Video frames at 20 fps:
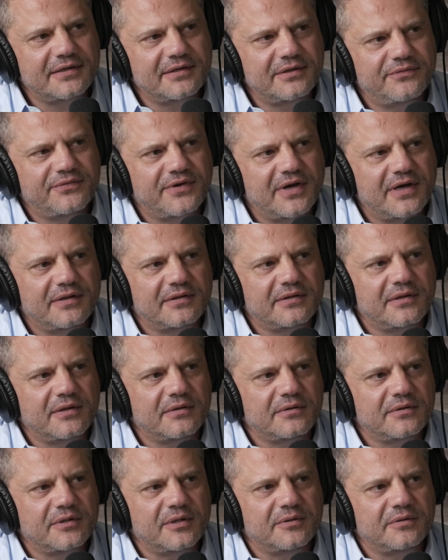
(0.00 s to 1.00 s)
you've got the
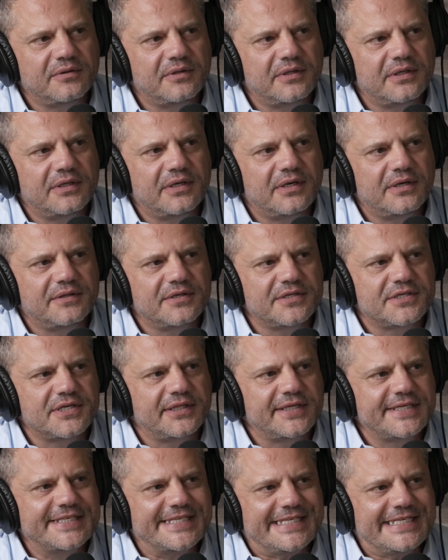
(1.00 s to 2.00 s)

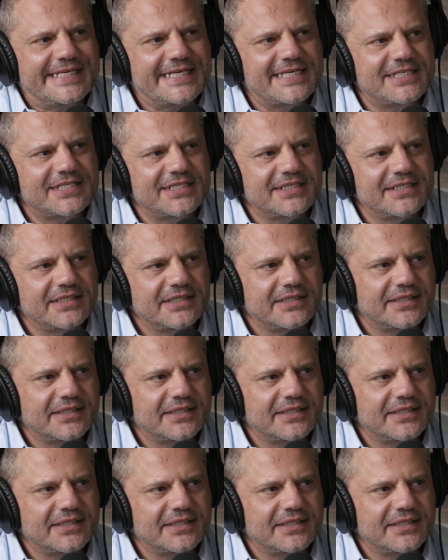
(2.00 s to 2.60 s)
solicitation.